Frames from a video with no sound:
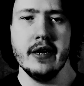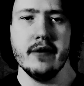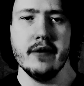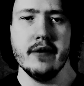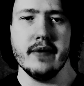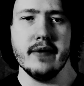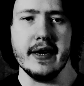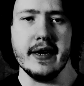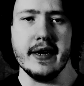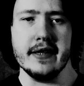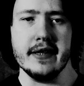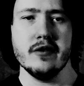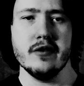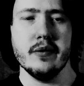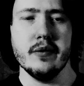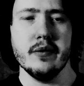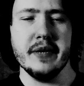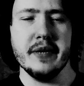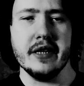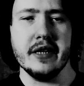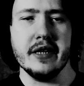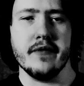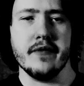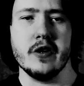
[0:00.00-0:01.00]
This will be the
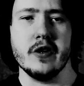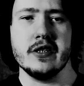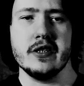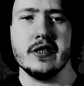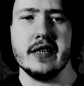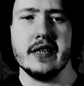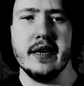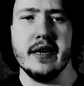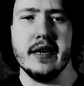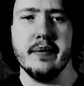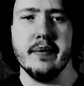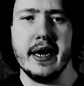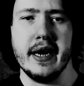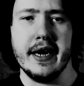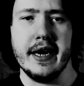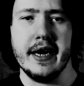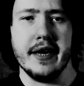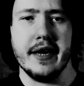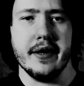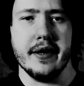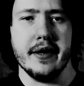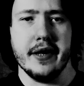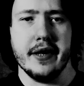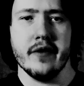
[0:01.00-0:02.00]
first in my
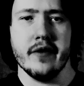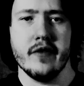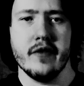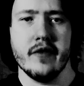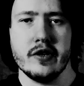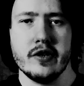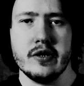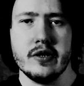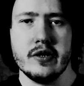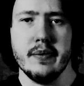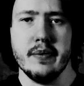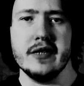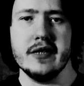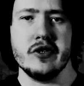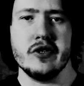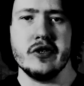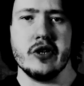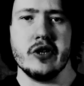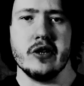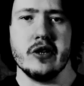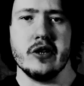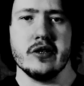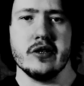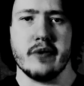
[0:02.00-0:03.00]
Universal
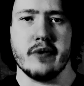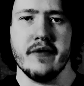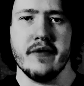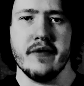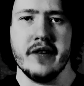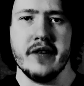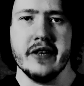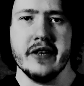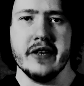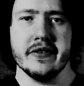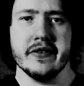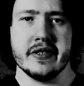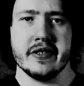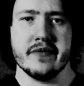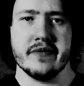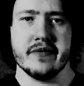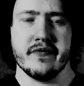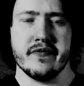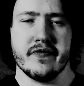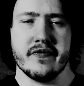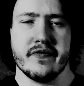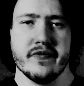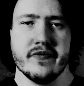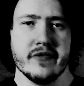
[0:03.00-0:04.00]
Monsters
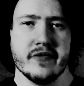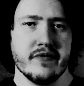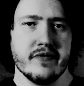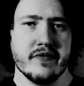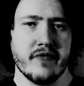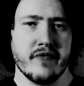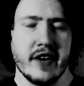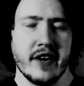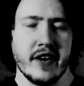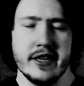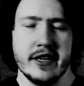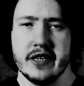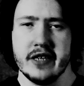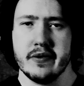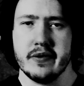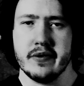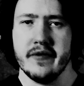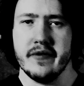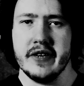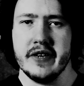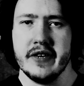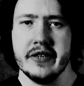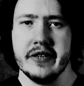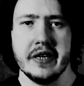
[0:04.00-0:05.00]
franchise review
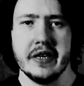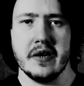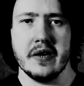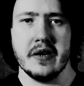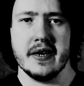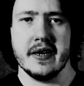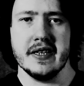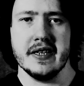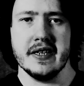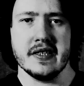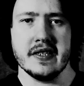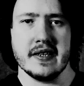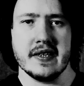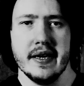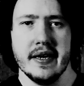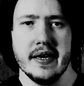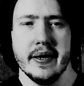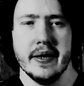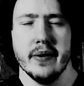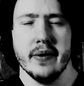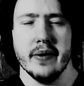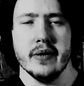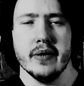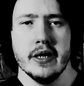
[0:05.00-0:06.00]
series. So,
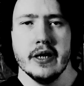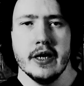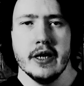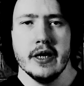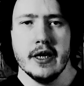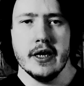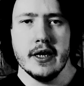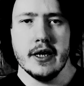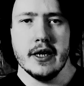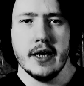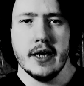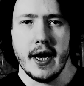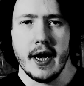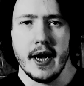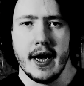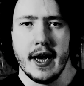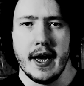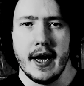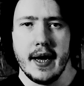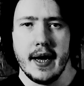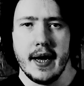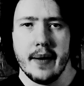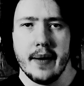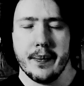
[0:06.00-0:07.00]
I
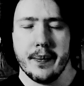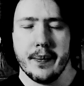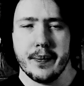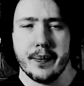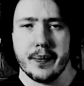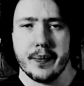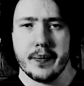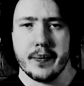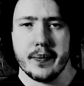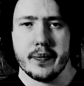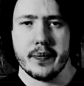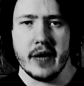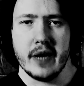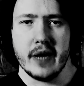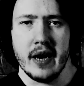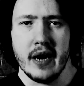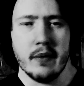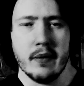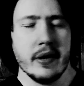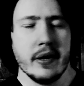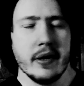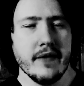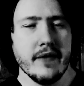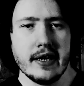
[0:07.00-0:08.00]
would have
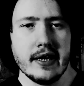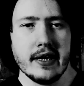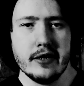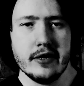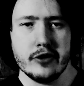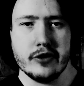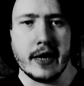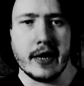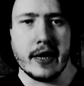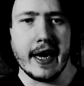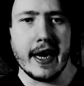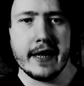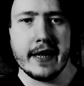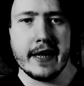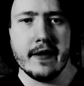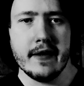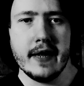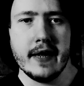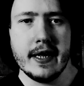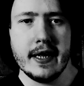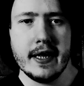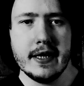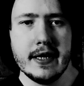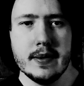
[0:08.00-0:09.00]
done Dracula,
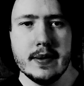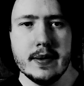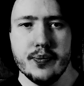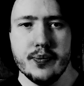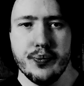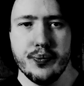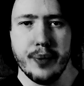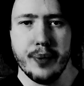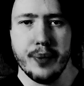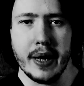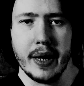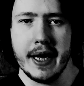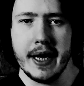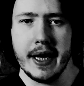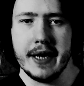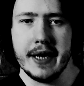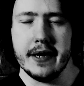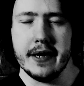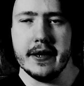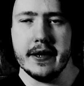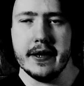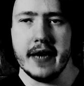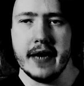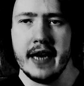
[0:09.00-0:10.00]
but
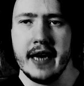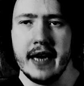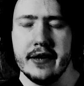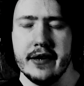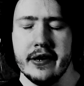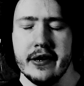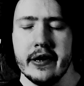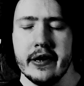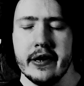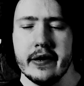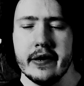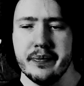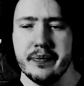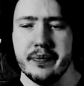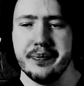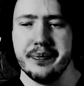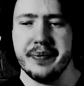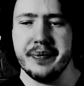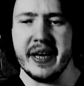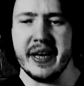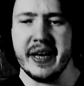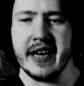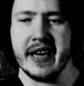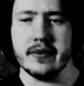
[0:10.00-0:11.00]
no,
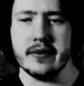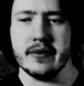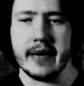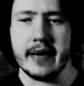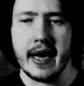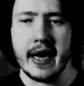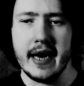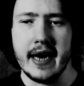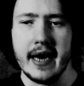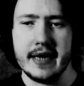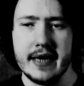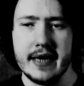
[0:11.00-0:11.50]
because we got